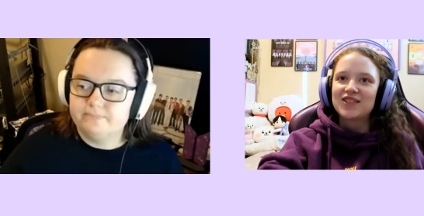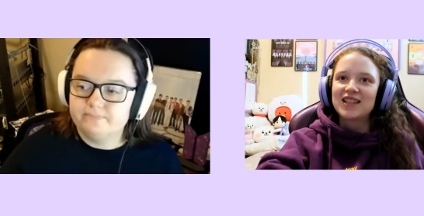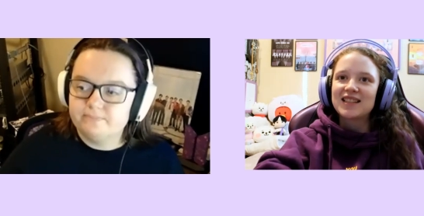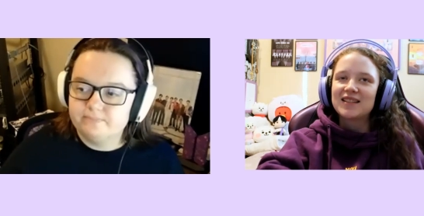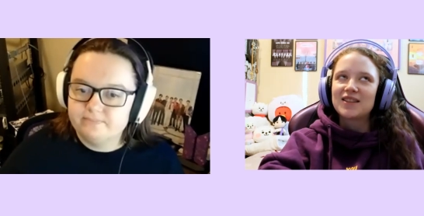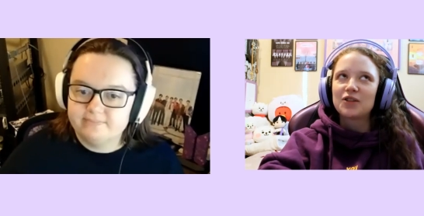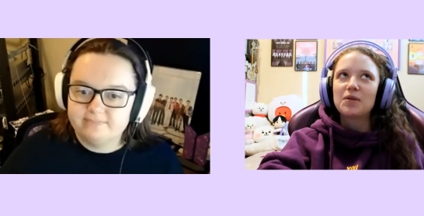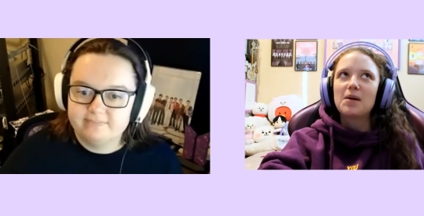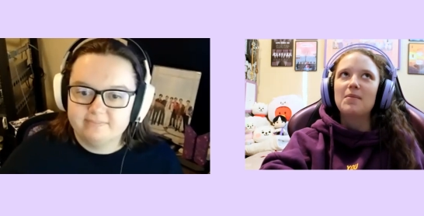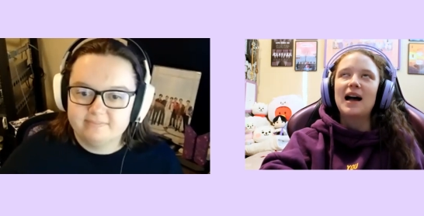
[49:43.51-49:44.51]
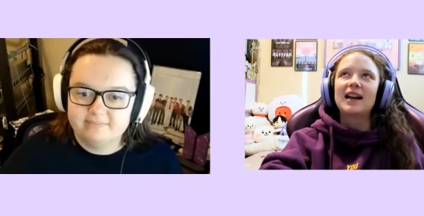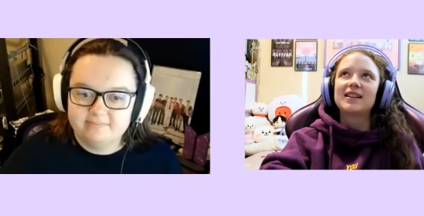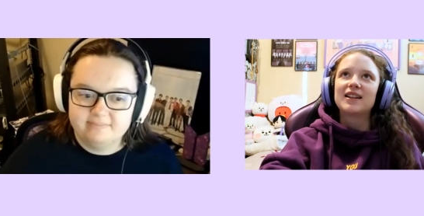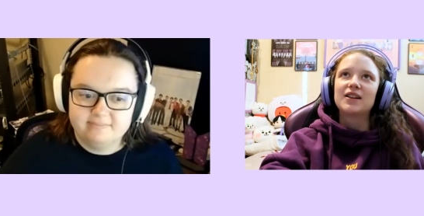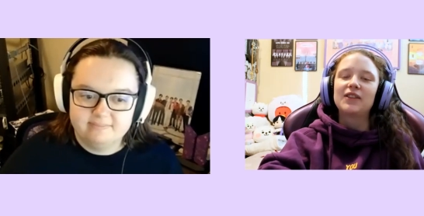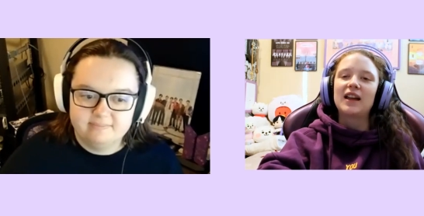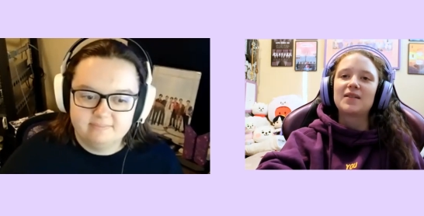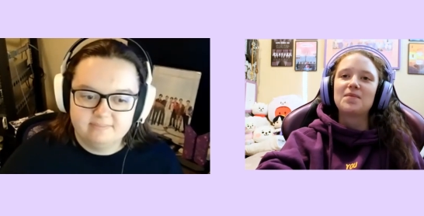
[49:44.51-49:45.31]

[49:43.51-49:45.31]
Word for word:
Speaker 1: just the reminder of like